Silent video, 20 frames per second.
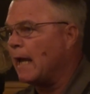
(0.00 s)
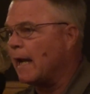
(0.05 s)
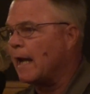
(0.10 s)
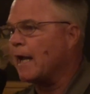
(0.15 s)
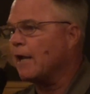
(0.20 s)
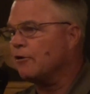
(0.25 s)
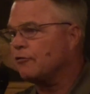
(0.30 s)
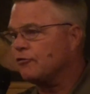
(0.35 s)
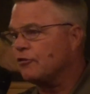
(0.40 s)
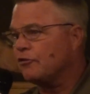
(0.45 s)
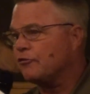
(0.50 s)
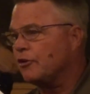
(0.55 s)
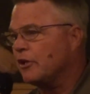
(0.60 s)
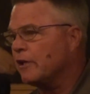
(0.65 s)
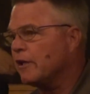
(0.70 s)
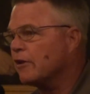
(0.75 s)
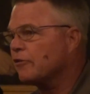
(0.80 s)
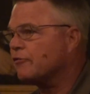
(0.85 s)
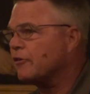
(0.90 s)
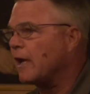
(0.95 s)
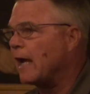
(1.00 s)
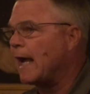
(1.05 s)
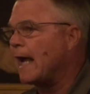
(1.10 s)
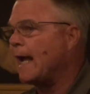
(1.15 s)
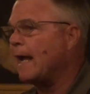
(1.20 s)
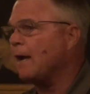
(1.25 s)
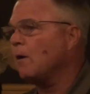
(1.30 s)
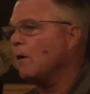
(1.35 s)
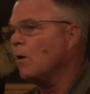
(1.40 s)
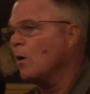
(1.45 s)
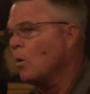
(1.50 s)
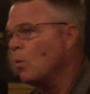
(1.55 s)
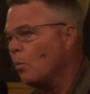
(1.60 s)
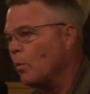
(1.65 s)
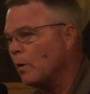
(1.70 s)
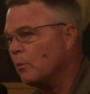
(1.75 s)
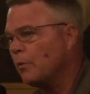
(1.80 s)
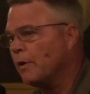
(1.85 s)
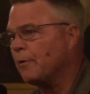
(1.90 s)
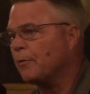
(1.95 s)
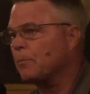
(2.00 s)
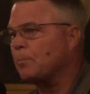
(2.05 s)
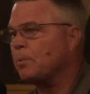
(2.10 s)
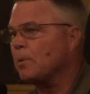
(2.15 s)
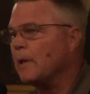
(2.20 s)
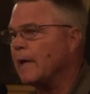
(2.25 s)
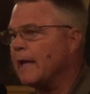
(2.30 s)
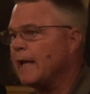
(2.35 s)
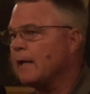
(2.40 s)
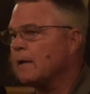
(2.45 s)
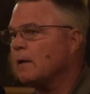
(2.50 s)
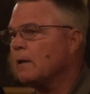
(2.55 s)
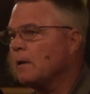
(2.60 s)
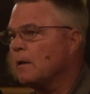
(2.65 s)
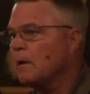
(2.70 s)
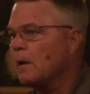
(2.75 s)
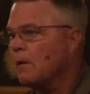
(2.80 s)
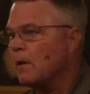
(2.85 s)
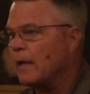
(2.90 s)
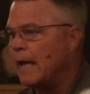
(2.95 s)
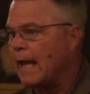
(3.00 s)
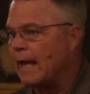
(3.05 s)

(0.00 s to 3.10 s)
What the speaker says: And I used to see this guy when we were playing,